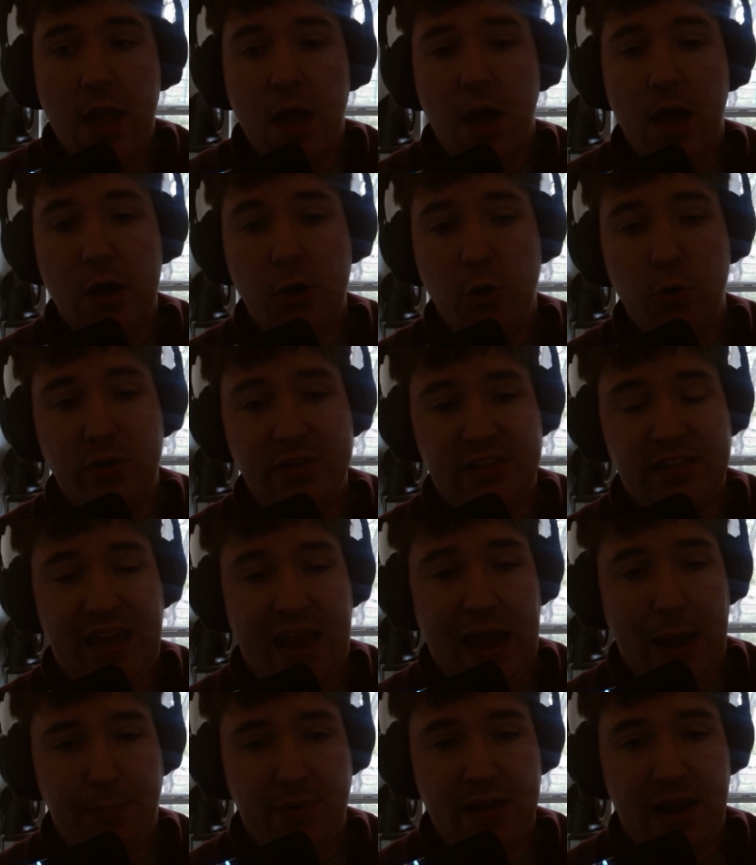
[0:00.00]
who is a
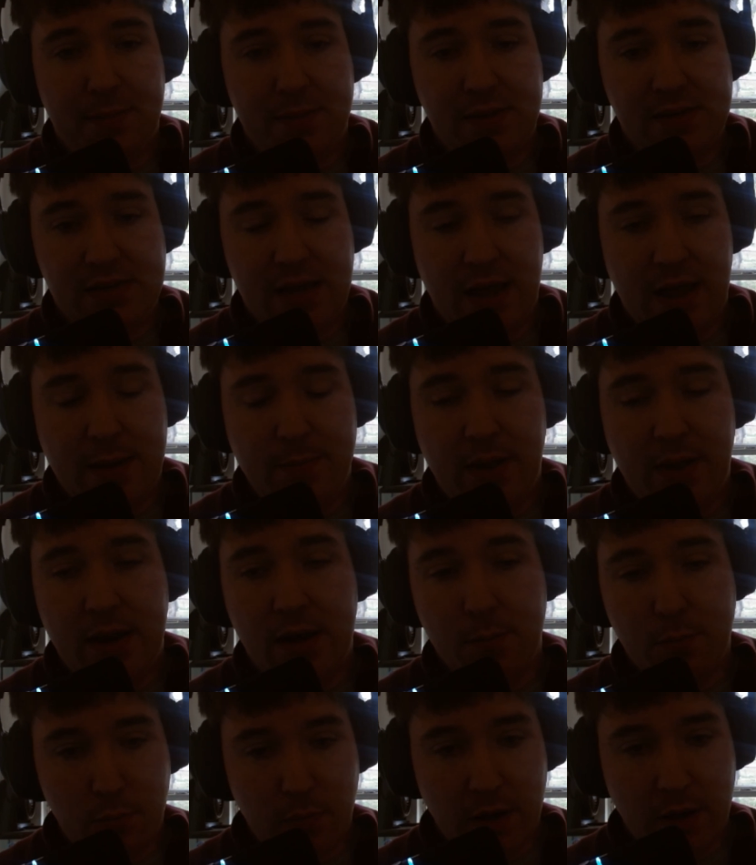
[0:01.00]
captain at the time
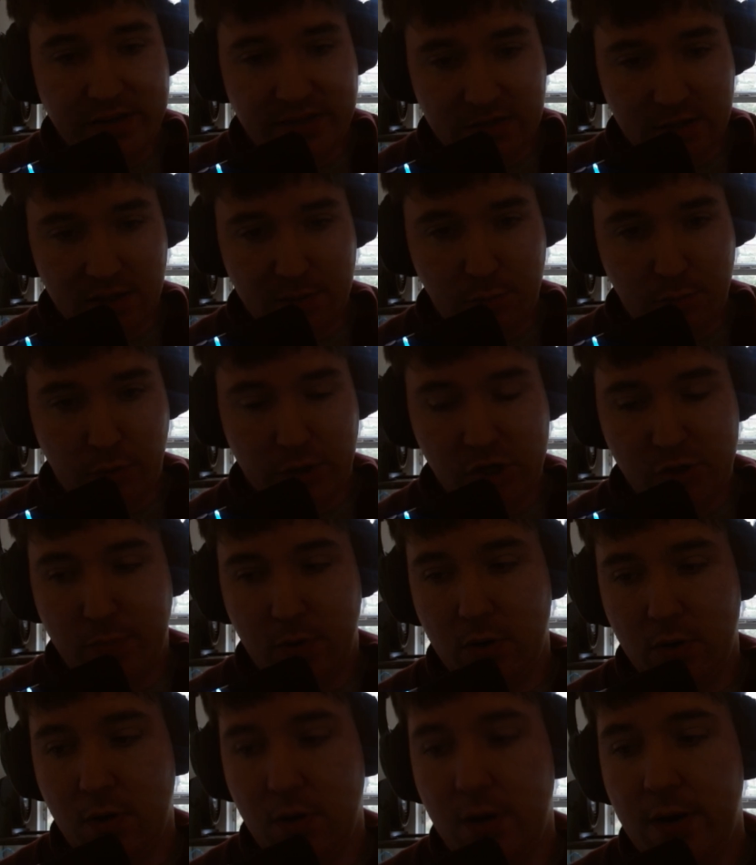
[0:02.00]
and still a bridge
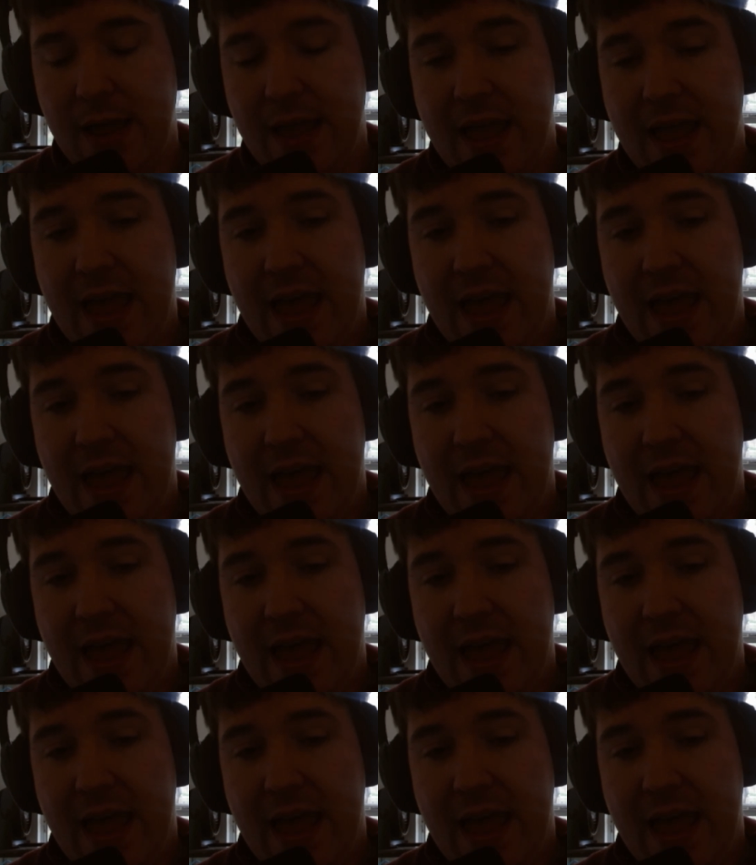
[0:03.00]
burner.